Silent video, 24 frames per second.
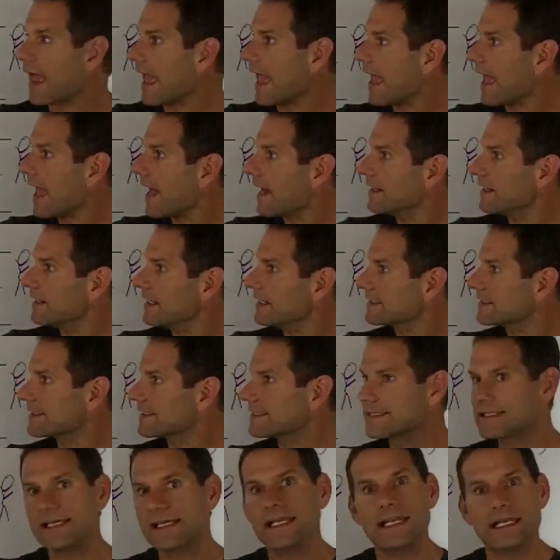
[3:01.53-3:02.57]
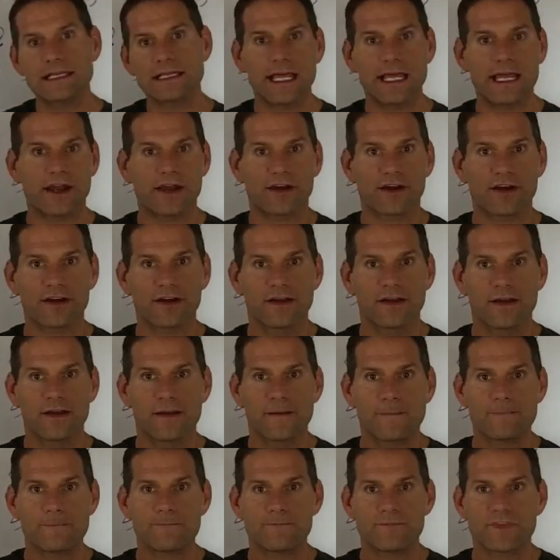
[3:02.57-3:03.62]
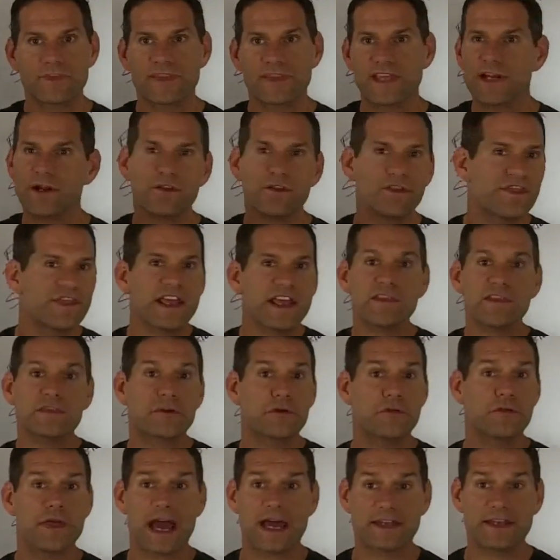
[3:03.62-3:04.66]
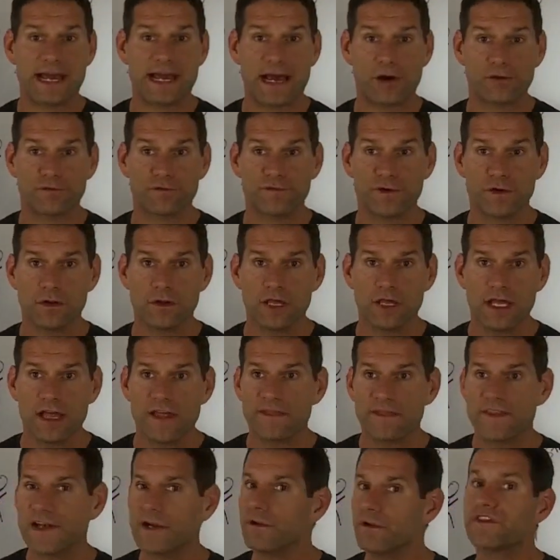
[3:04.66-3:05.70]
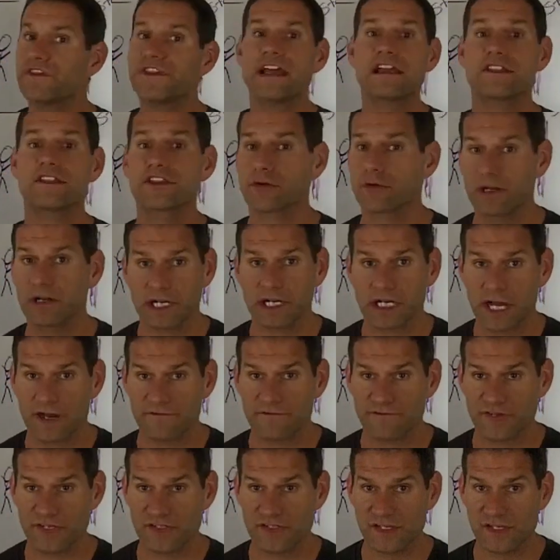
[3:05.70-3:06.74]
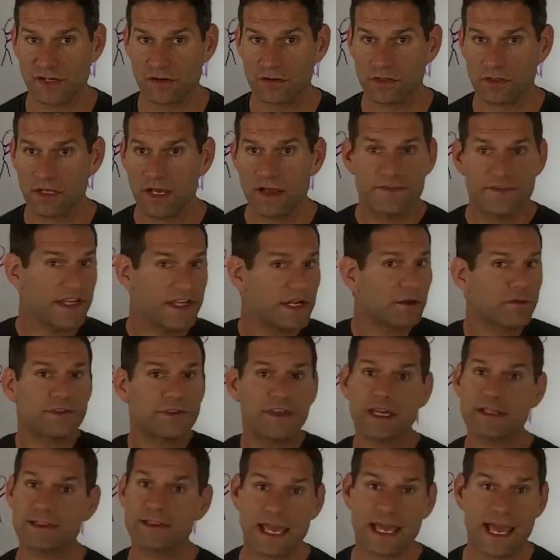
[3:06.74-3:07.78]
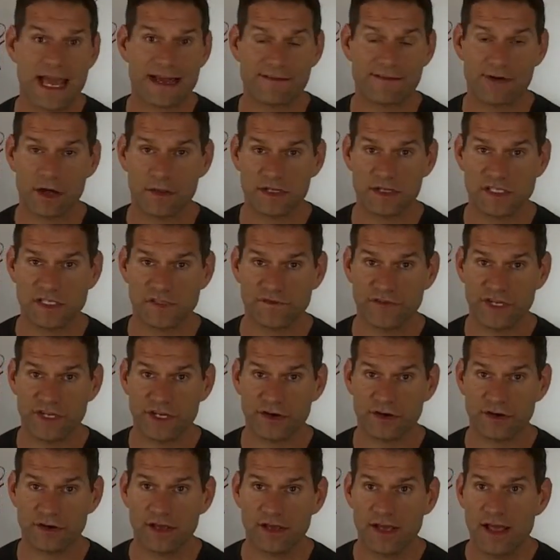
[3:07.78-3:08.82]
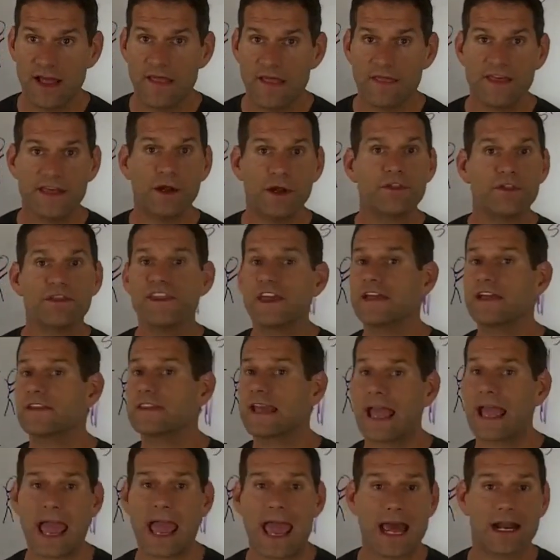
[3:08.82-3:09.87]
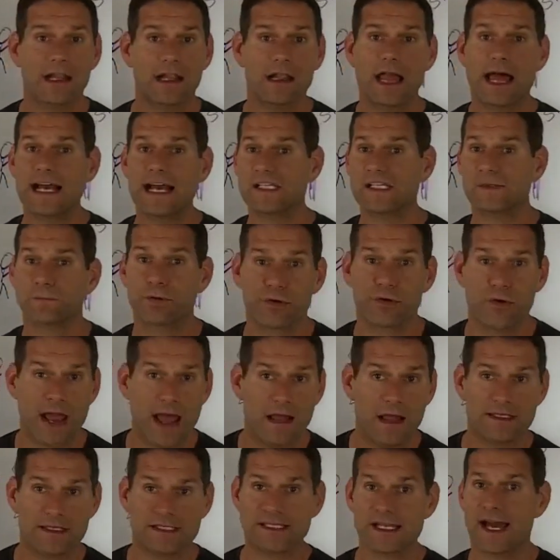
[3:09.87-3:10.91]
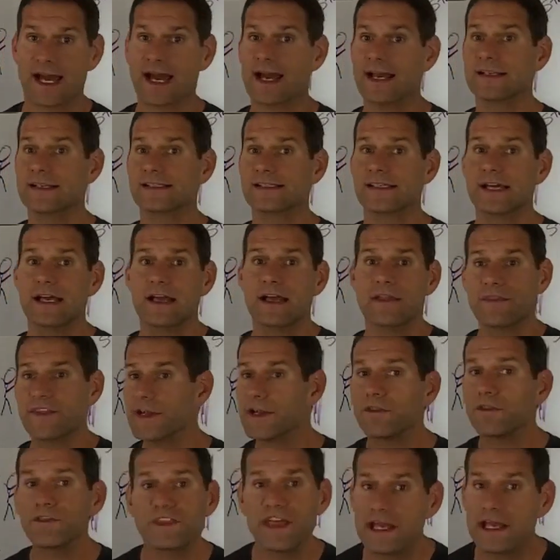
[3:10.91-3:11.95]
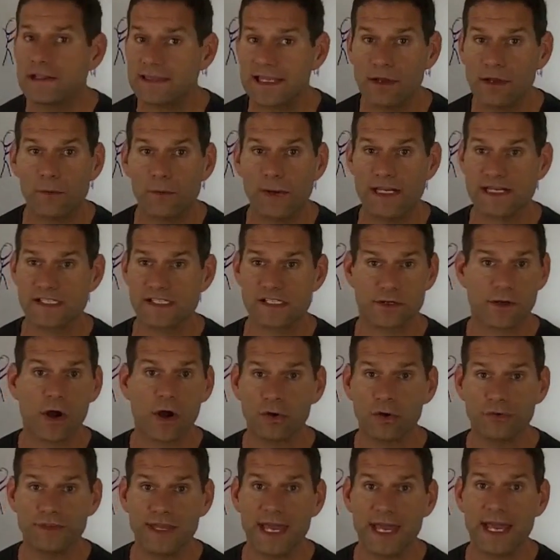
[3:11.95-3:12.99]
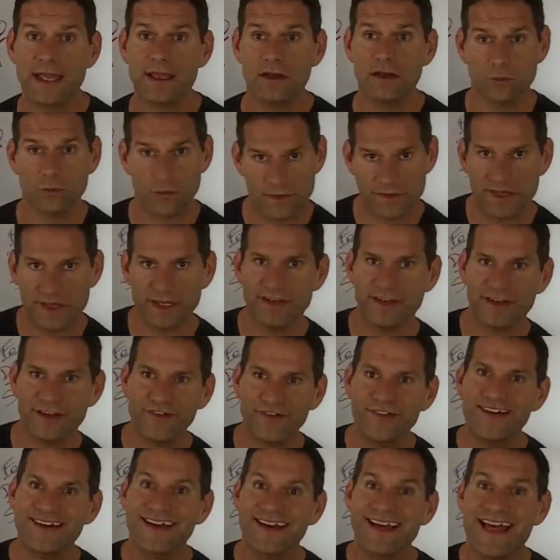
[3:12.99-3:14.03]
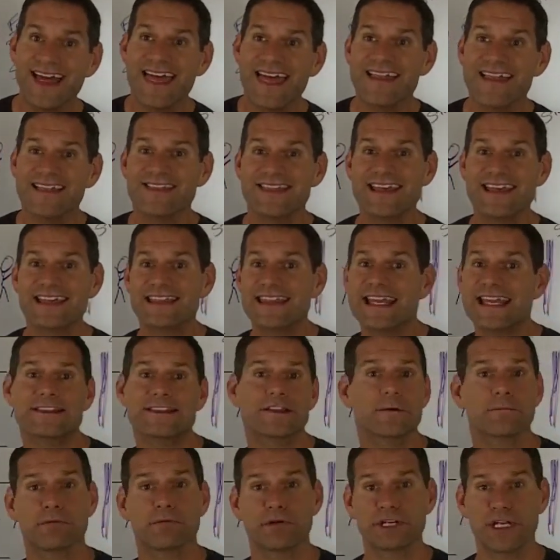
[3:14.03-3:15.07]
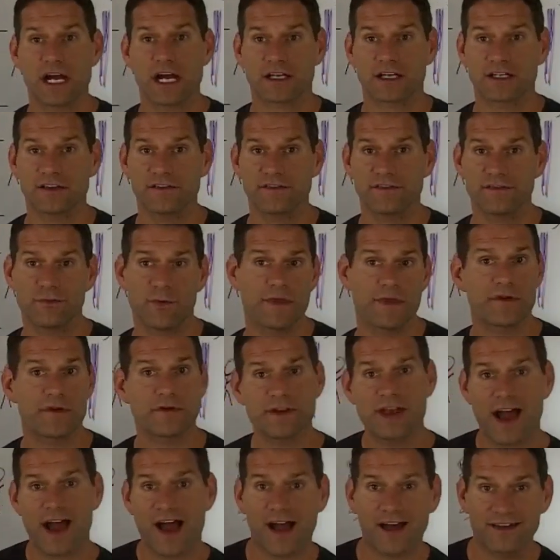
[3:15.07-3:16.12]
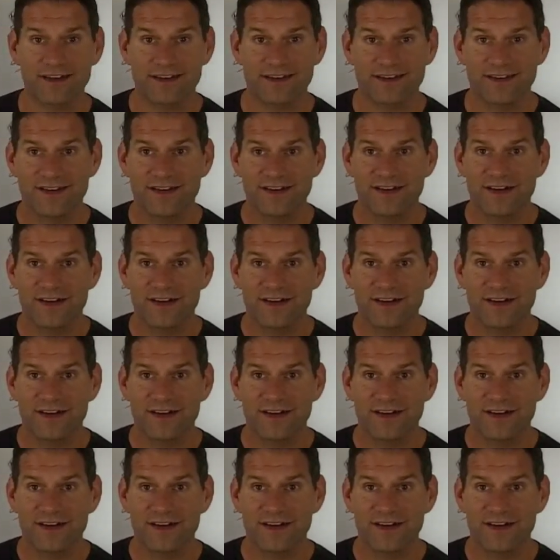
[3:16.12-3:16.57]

and it's sitting there. They don't think they're that doubtful. They don't think they're in a comfort zone. They don't think they have all this fear. They don't think they analyze, paralyze. They don't think they waste their whole day when they do. They think they're productive when they're not.